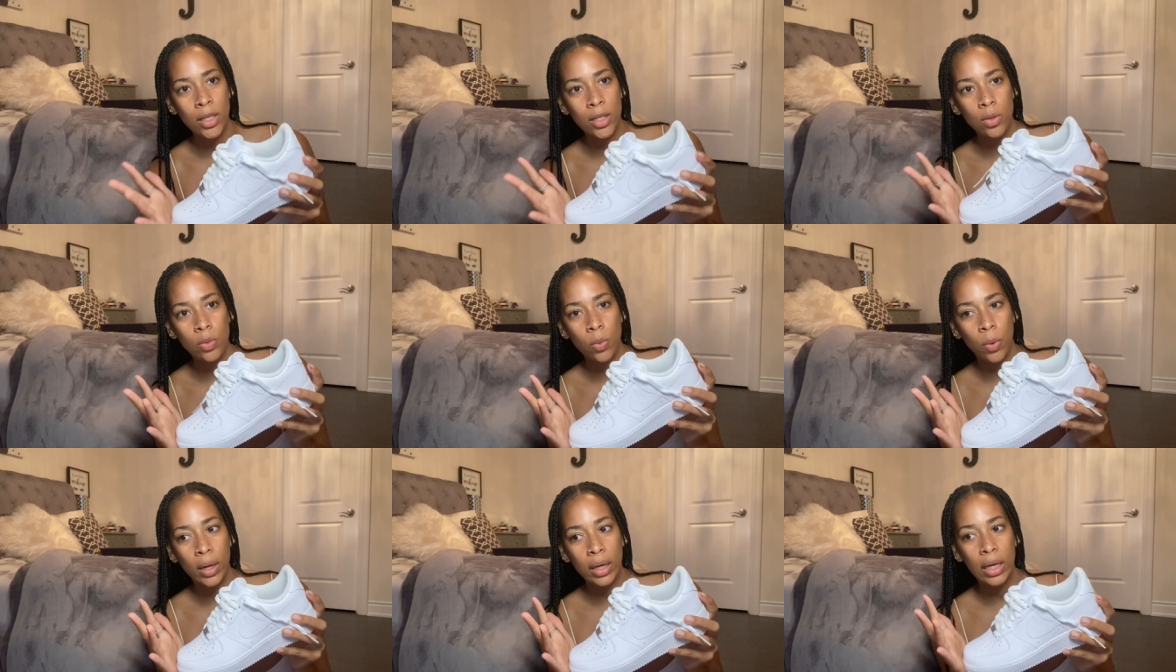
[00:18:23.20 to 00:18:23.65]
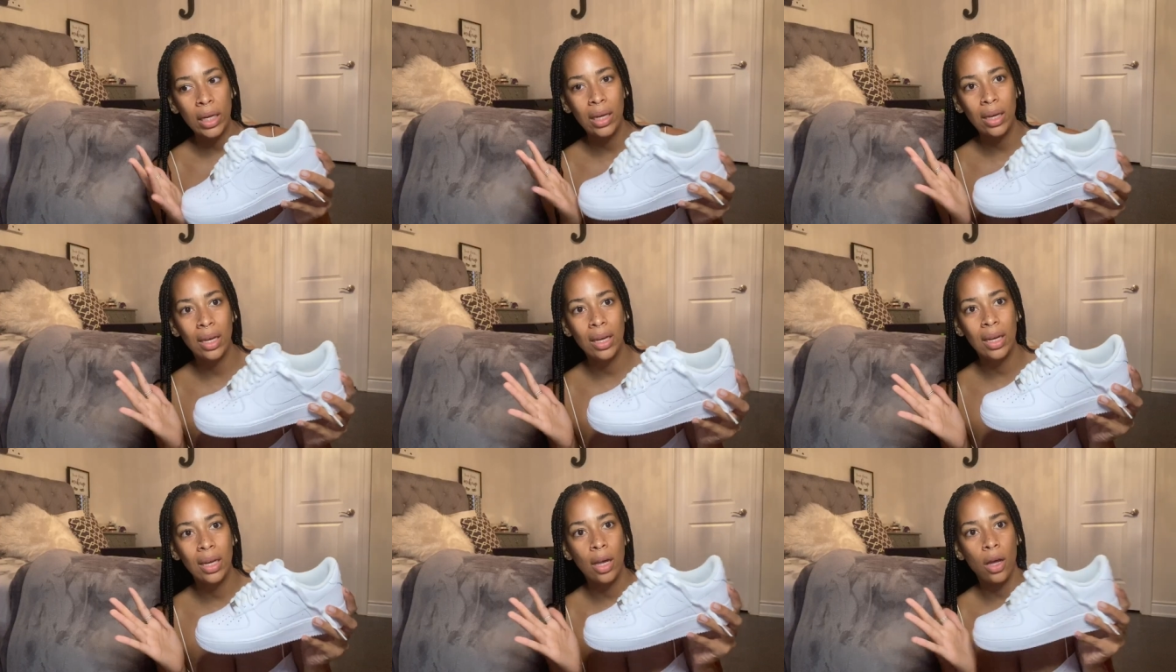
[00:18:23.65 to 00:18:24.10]
these white
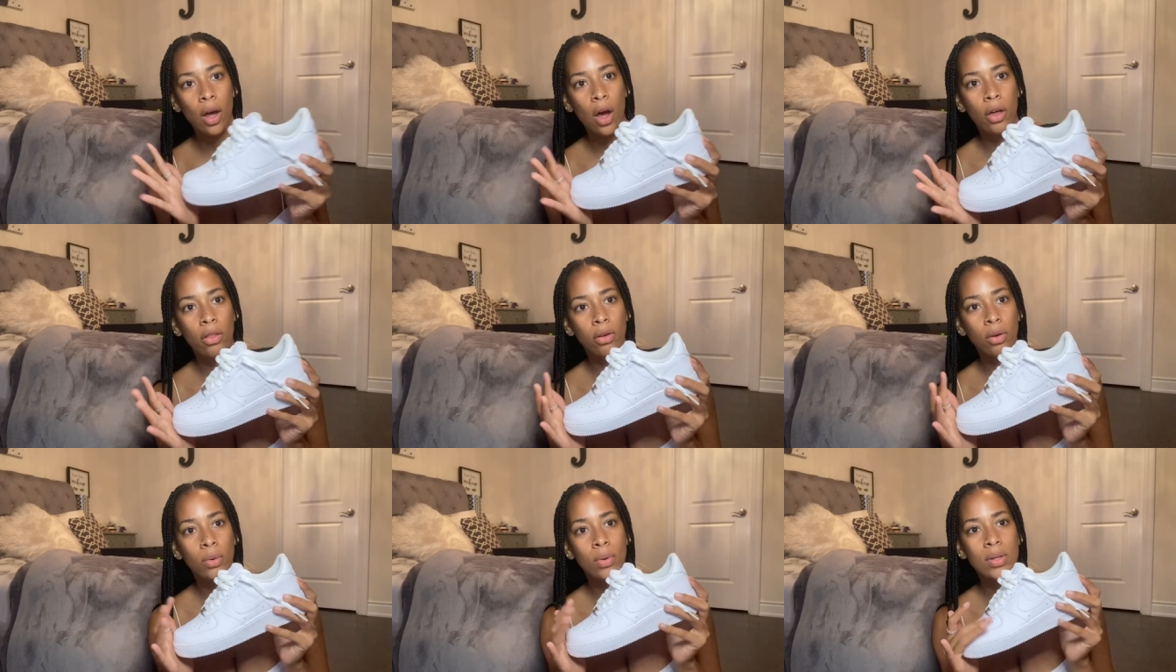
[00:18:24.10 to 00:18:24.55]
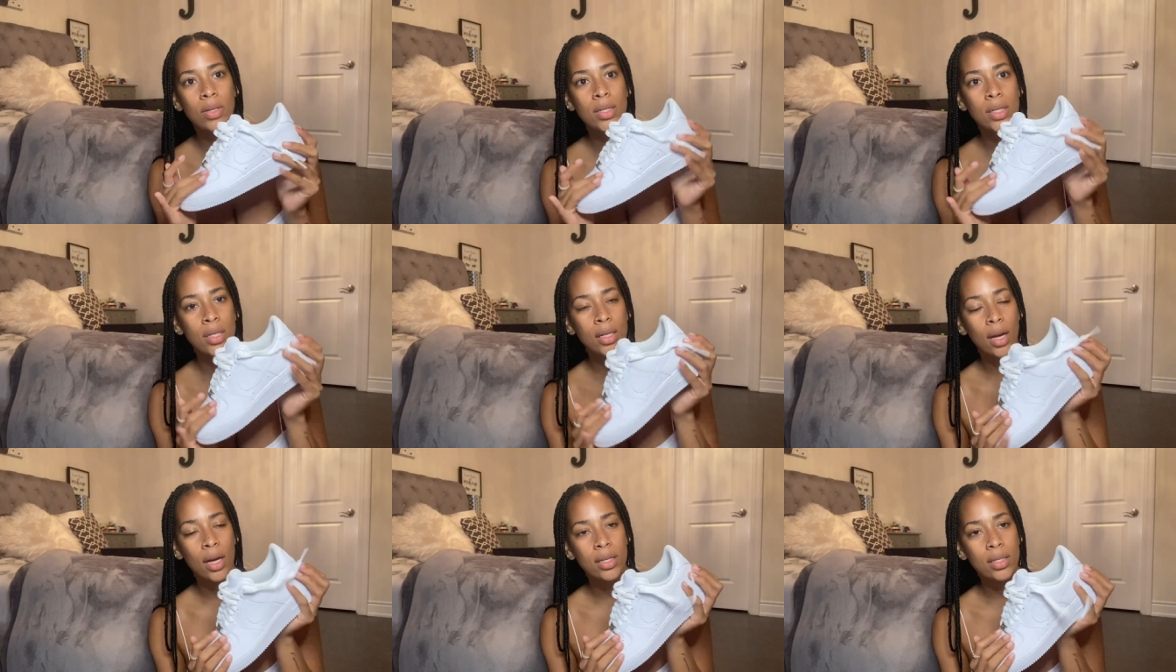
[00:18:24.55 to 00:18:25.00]
and get other ones
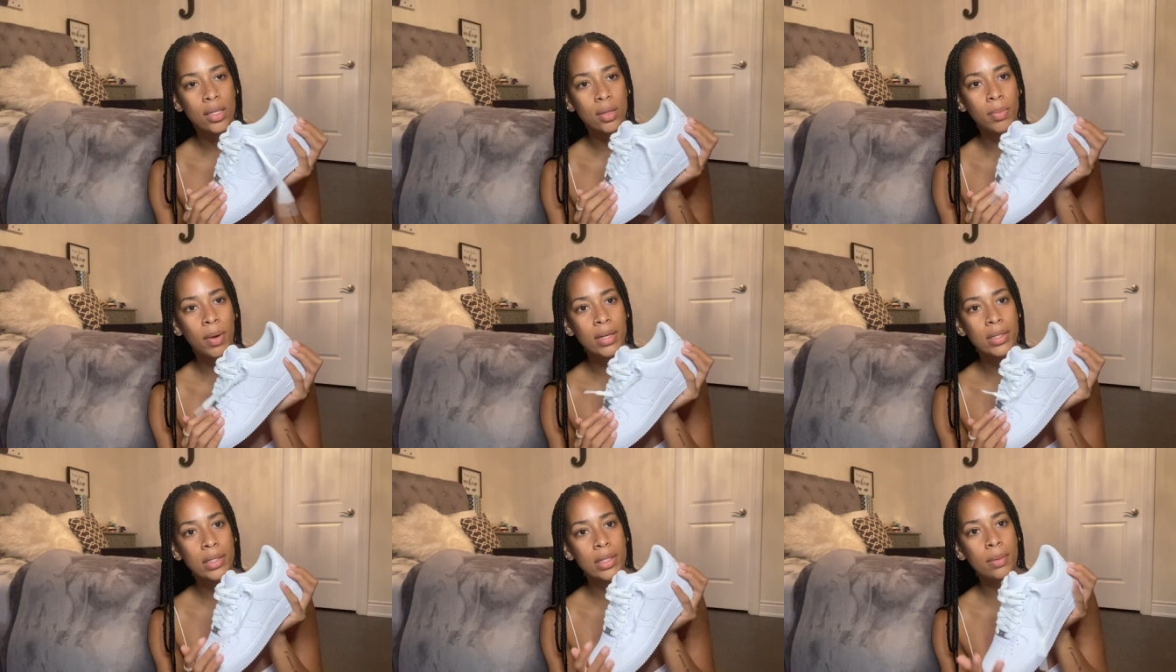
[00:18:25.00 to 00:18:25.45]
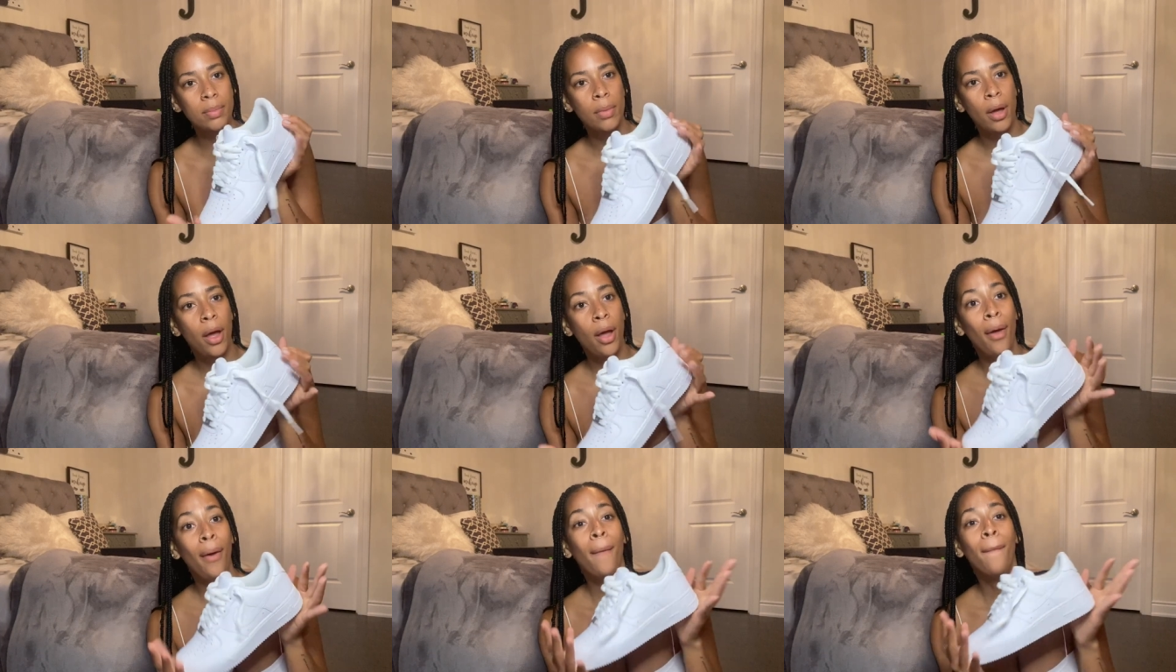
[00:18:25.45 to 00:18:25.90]
and customize them,
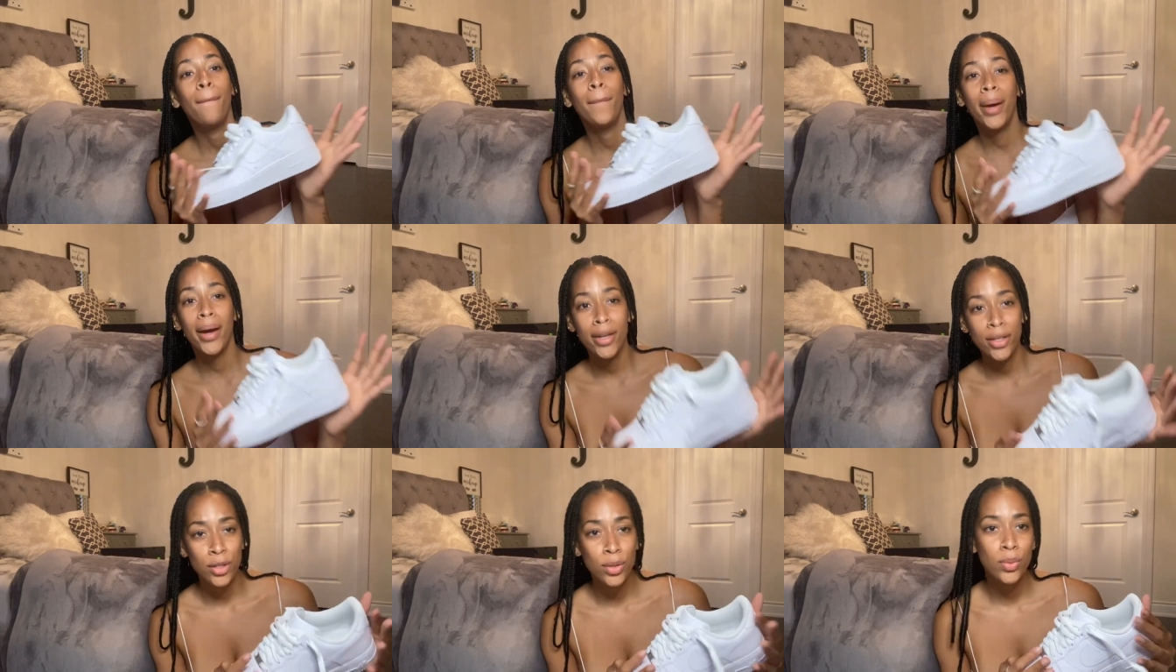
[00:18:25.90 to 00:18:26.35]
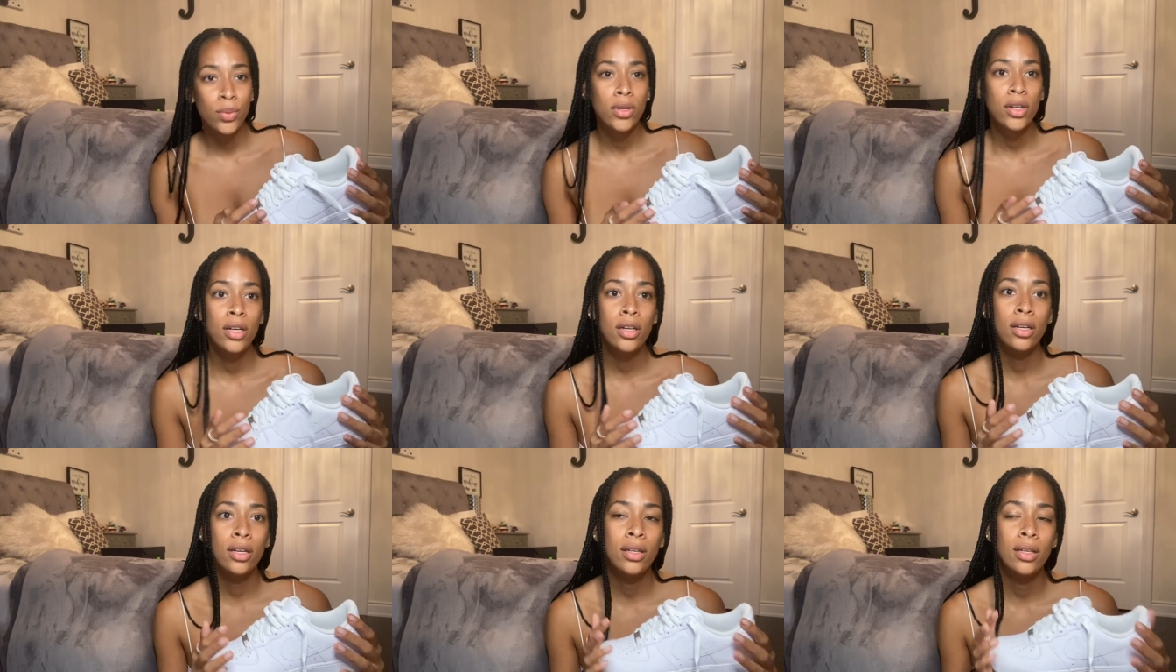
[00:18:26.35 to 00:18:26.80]
but I do want
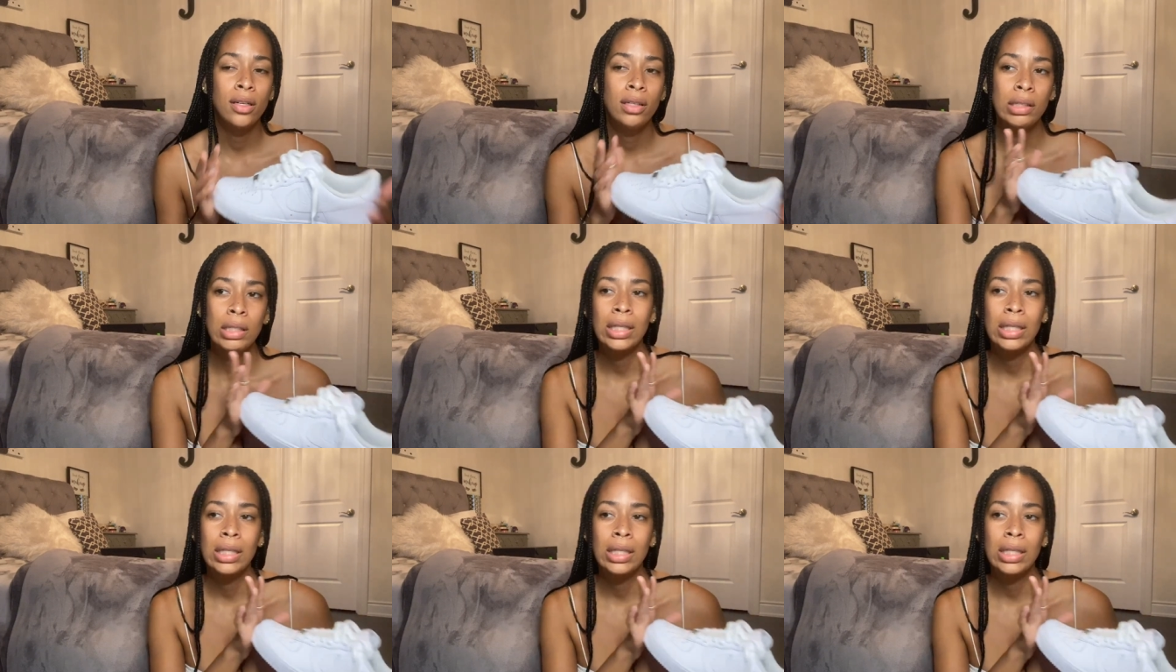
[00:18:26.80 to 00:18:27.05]
to